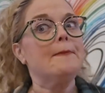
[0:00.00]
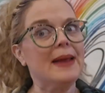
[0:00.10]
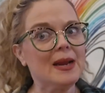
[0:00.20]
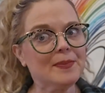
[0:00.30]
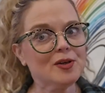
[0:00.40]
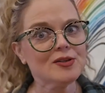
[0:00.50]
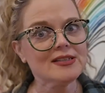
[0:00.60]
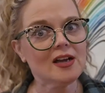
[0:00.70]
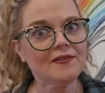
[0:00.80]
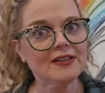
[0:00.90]
Pamper
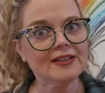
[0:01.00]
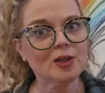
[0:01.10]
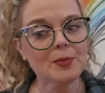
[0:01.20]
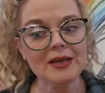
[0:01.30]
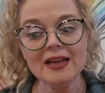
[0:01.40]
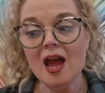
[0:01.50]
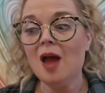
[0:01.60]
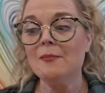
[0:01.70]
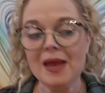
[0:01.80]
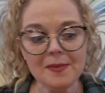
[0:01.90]
yourself a little bit.
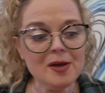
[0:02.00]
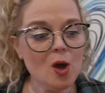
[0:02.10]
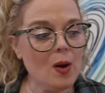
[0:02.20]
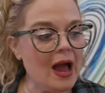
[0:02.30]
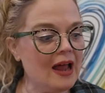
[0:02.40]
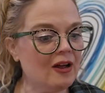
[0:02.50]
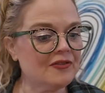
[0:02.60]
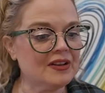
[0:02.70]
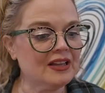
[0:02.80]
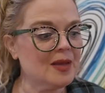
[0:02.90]
Maybe go out
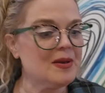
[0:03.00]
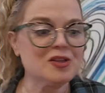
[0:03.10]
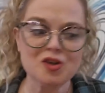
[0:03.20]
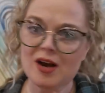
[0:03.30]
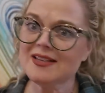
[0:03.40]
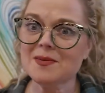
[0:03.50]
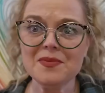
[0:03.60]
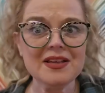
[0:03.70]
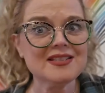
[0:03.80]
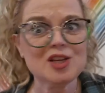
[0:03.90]
on the limb and try some
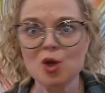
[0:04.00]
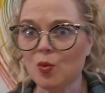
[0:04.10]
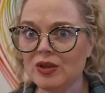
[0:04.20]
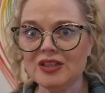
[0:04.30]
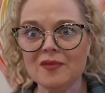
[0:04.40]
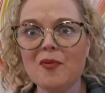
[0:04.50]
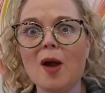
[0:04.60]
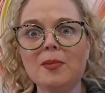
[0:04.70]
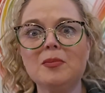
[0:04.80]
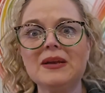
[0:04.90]
things that you wouldn't have
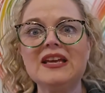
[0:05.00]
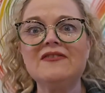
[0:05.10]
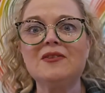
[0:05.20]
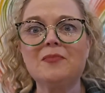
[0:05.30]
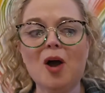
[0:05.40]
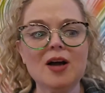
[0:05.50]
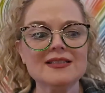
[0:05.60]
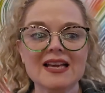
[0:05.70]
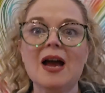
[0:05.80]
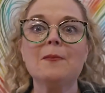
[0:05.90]
probably even
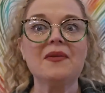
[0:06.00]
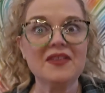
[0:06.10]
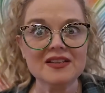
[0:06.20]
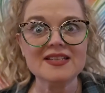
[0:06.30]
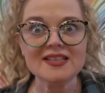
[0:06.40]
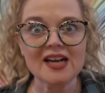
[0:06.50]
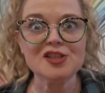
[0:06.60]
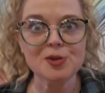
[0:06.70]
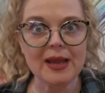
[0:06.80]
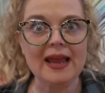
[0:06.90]
bought, but then
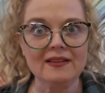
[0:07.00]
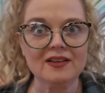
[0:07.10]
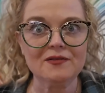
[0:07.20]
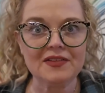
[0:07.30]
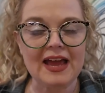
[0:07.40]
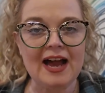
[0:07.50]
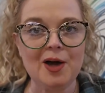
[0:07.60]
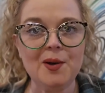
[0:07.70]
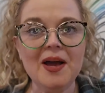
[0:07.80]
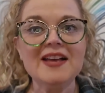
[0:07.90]
decide you can't live
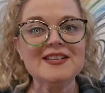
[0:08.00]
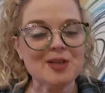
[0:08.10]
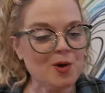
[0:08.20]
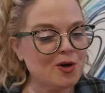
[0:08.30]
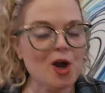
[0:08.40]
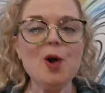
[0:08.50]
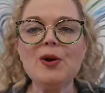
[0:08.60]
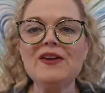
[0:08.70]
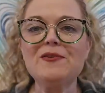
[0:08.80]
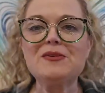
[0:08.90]
without. So go
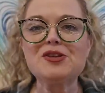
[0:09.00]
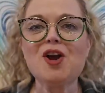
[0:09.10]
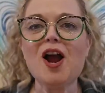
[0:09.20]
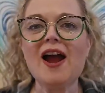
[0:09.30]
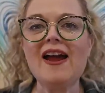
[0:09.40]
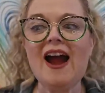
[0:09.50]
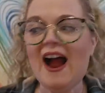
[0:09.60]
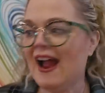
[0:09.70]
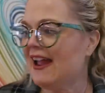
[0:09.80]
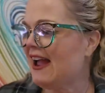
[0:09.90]
give them a try.
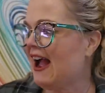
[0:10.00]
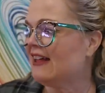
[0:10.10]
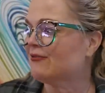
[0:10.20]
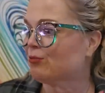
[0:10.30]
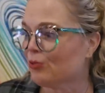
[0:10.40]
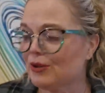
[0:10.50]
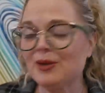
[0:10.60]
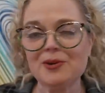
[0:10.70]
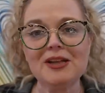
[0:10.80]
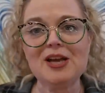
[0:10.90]
I really,
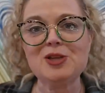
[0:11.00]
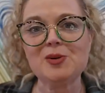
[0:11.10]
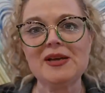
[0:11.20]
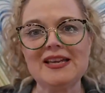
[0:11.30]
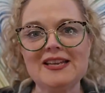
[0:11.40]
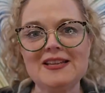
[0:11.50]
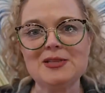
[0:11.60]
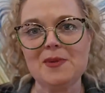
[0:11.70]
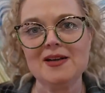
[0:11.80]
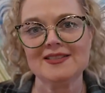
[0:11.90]
really enjoy getting these
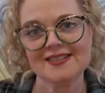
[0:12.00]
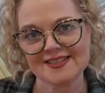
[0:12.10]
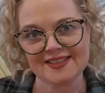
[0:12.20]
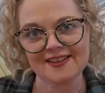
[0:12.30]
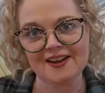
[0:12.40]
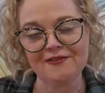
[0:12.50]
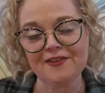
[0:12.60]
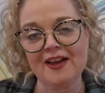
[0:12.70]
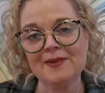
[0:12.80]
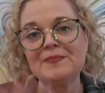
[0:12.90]
boxes. It's a lot of
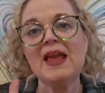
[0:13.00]
fun.